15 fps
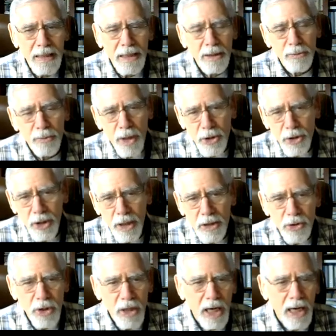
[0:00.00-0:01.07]
Russia
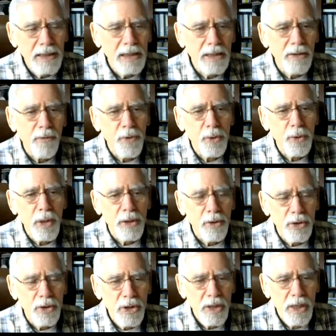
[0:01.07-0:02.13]
has not, and a few
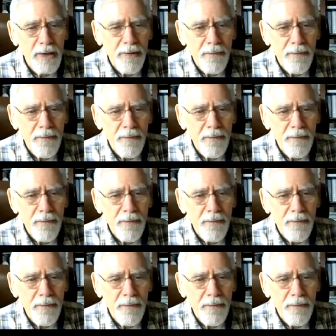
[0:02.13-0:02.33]
others,